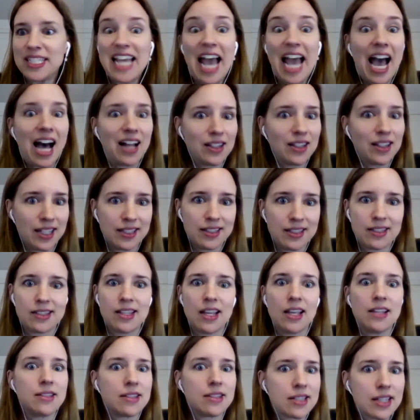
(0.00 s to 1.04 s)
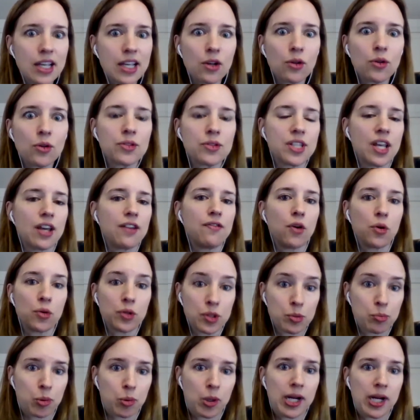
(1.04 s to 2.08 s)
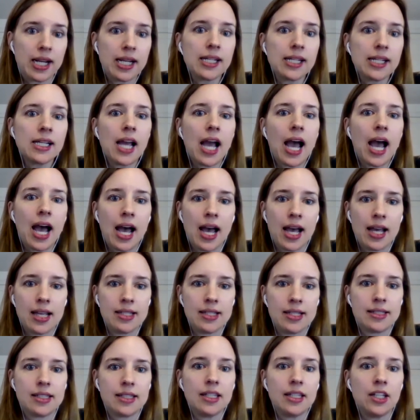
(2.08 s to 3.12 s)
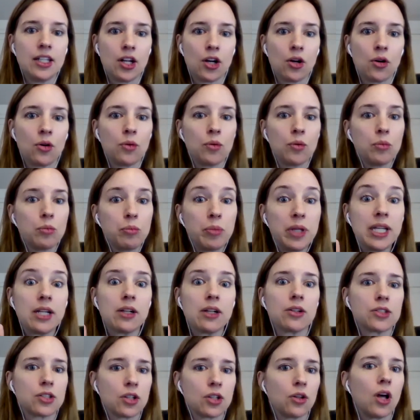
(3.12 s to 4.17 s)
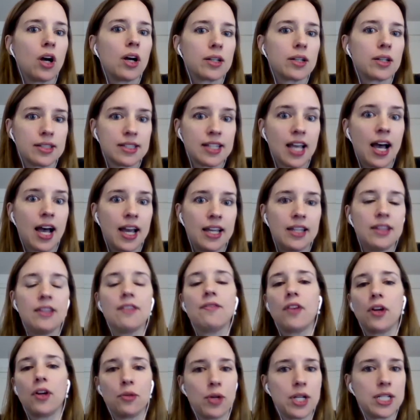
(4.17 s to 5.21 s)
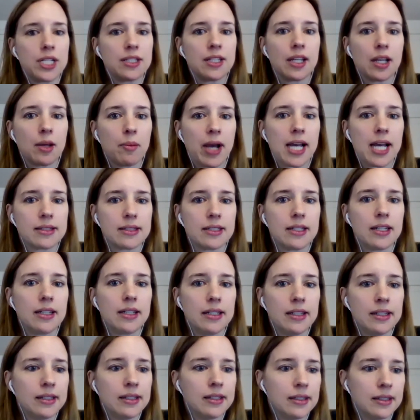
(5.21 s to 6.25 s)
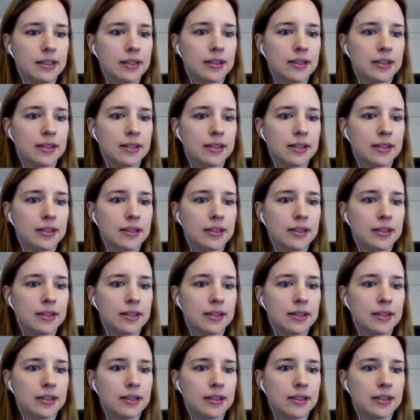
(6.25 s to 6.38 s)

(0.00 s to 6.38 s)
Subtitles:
talents and skills that folks bring as, peers alongside the fundraising capacity.